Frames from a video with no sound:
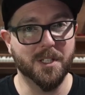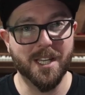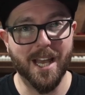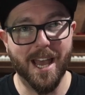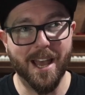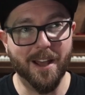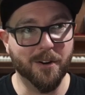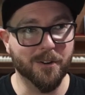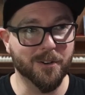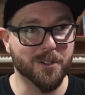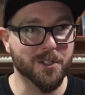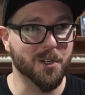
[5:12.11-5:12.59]

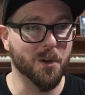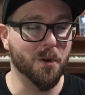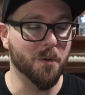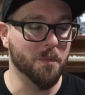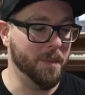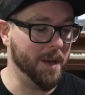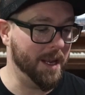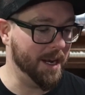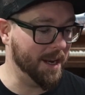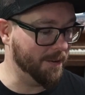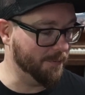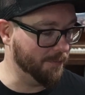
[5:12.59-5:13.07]
10 or so
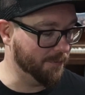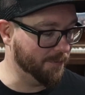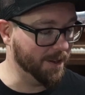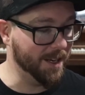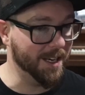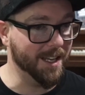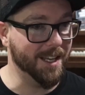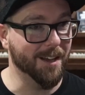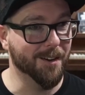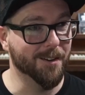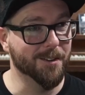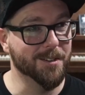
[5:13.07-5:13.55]
minute
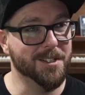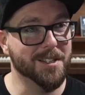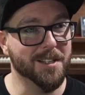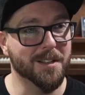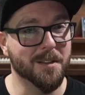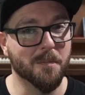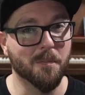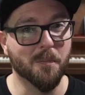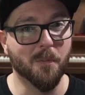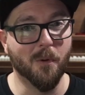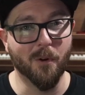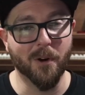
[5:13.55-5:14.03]
videos in
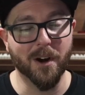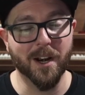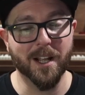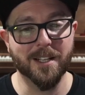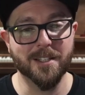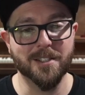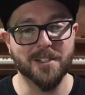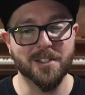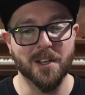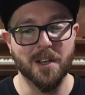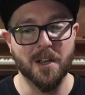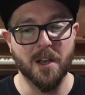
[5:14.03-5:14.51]
the
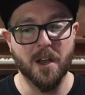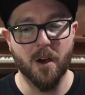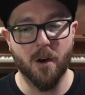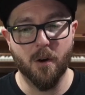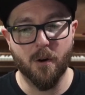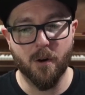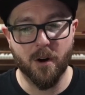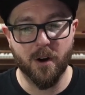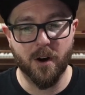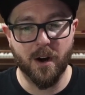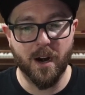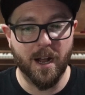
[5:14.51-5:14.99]
mornings,
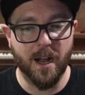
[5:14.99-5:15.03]
or